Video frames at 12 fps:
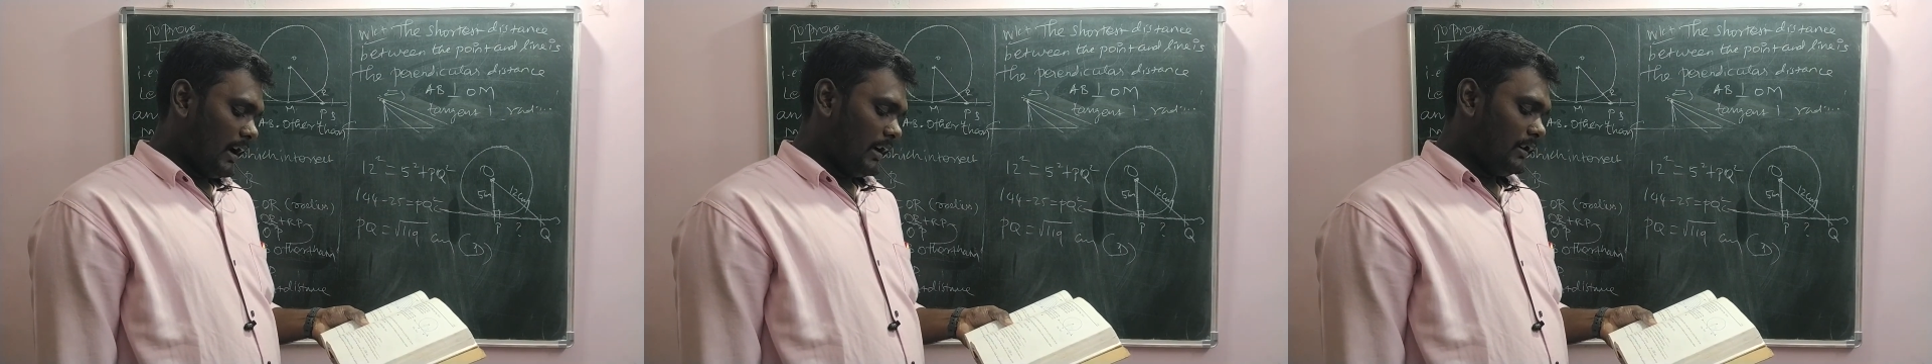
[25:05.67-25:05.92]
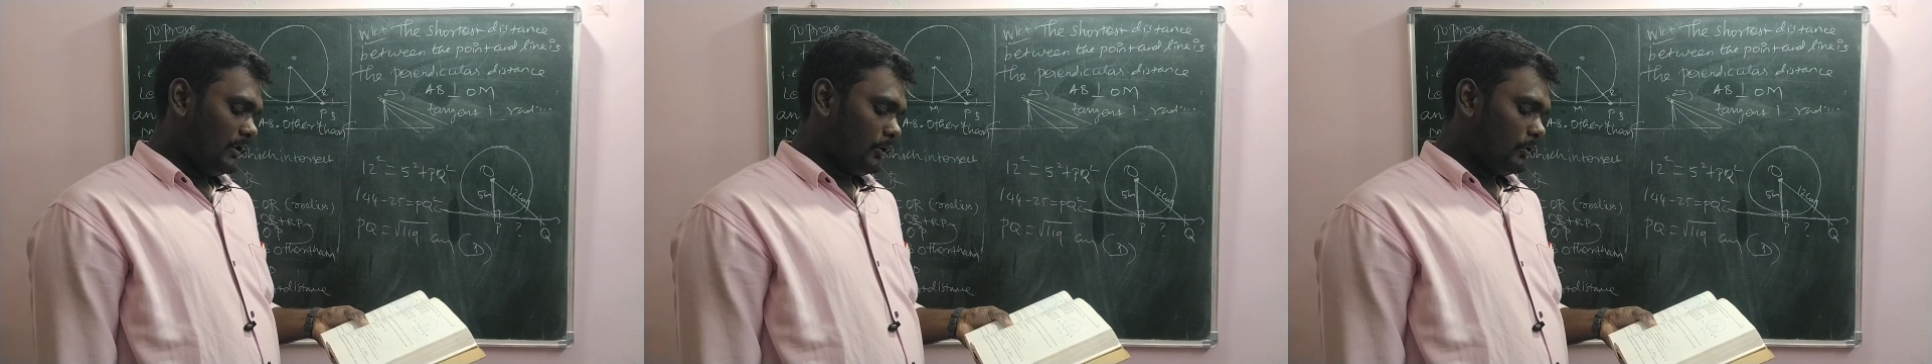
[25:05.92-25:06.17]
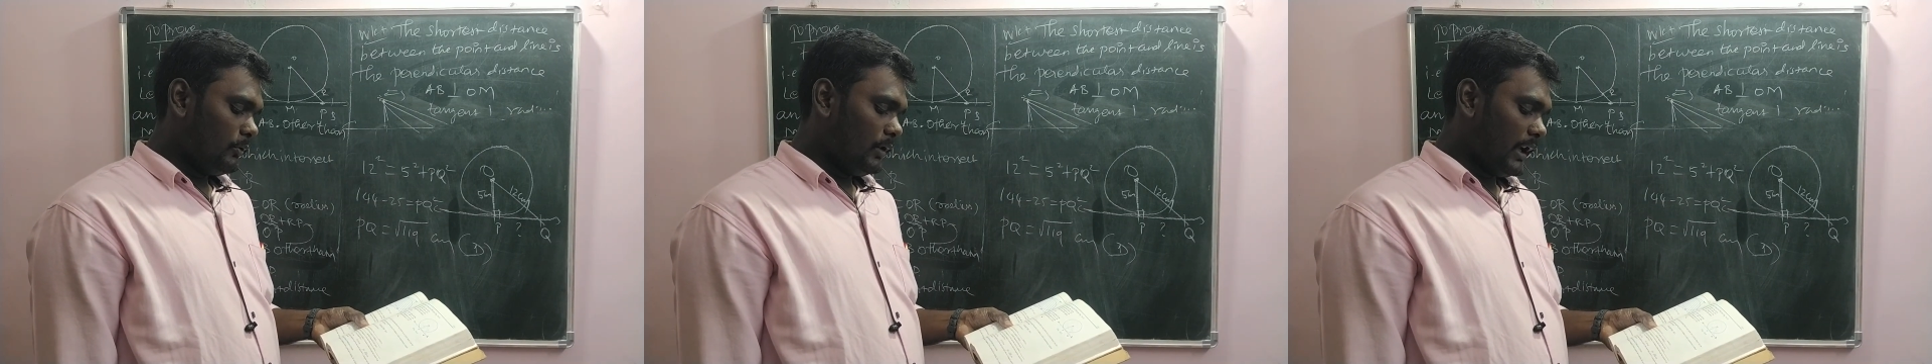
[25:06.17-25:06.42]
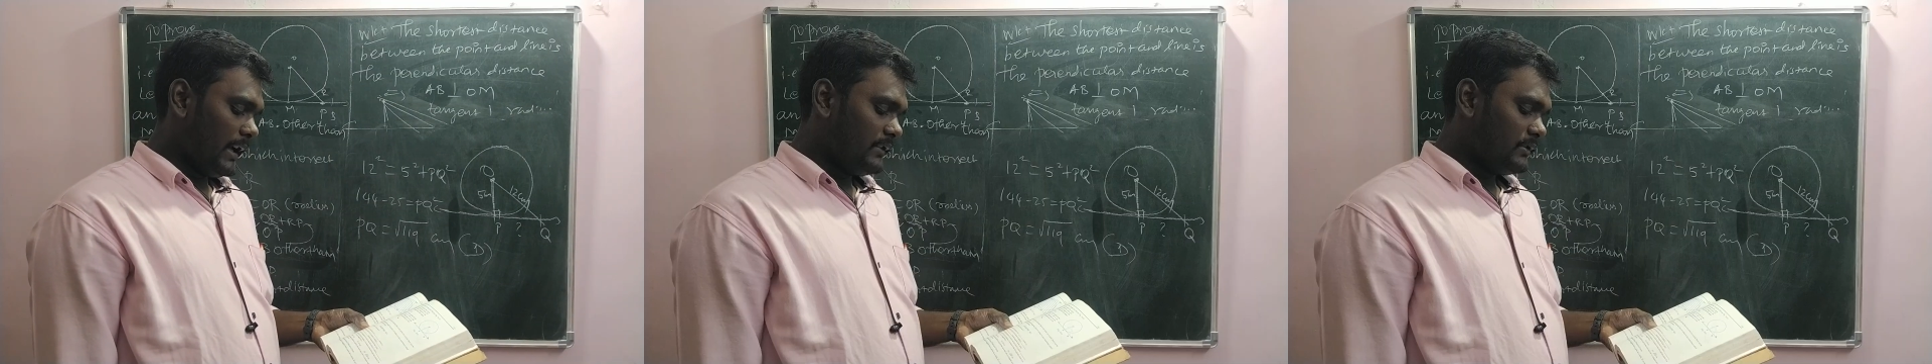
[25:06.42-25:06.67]
and two
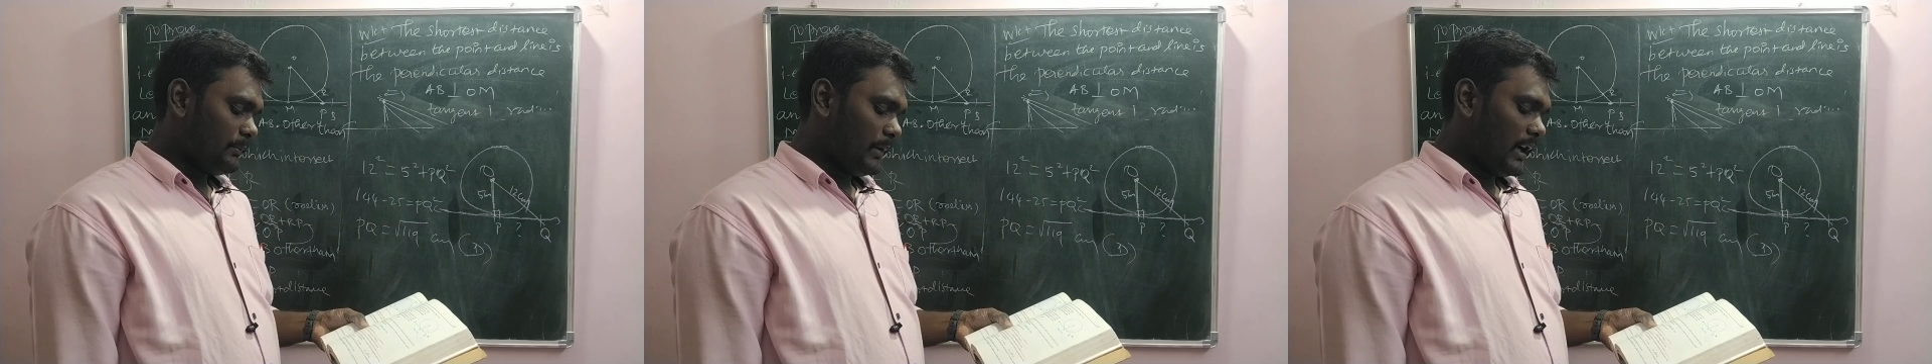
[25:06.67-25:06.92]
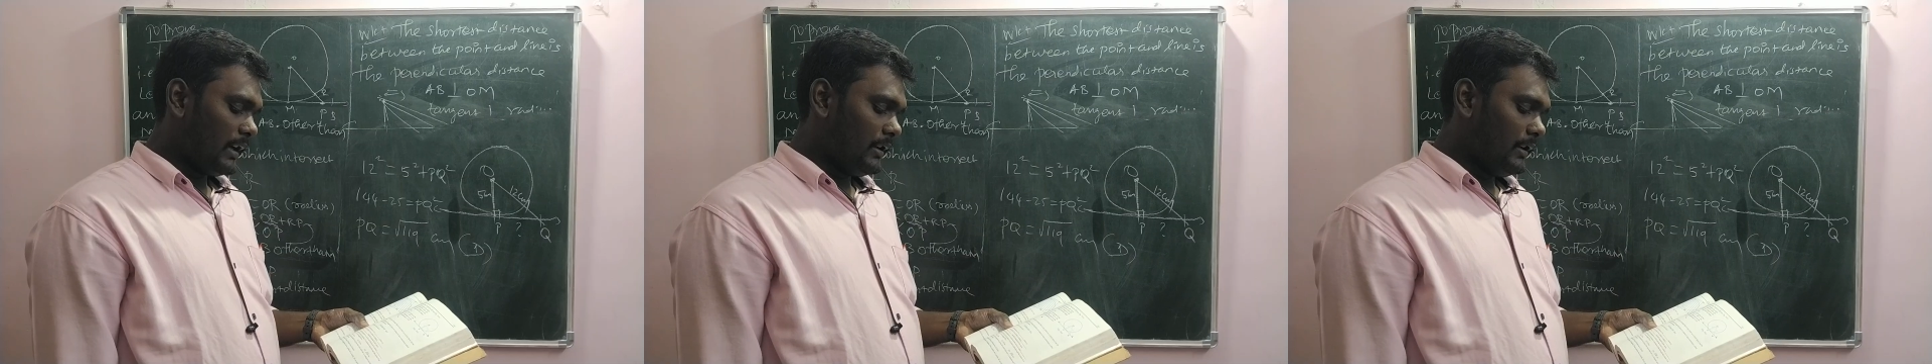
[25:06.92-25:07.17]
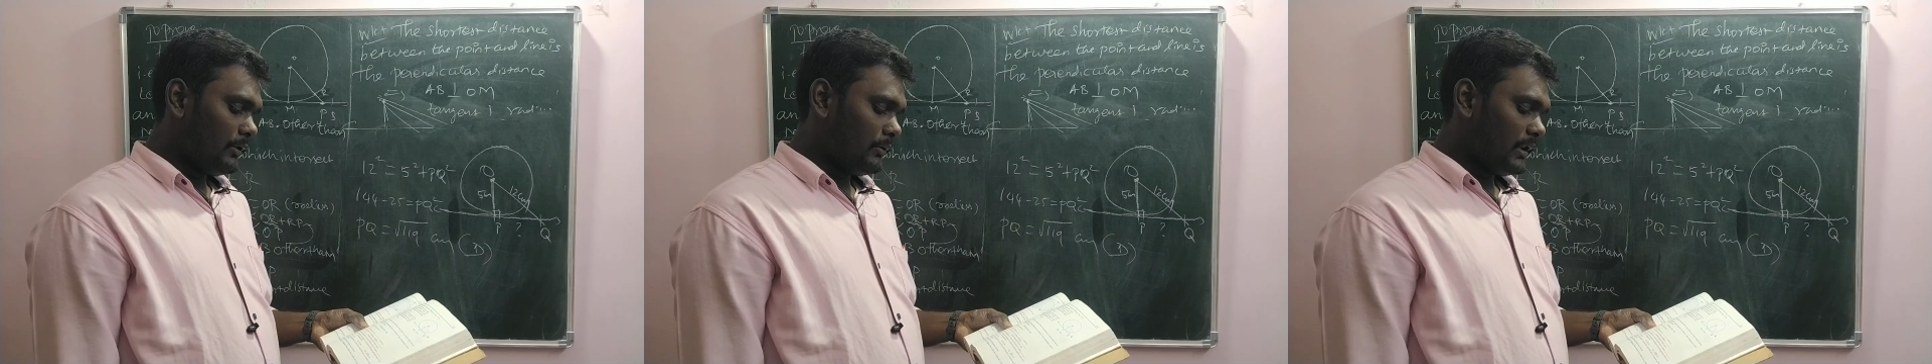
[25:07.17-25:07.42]
lines parallel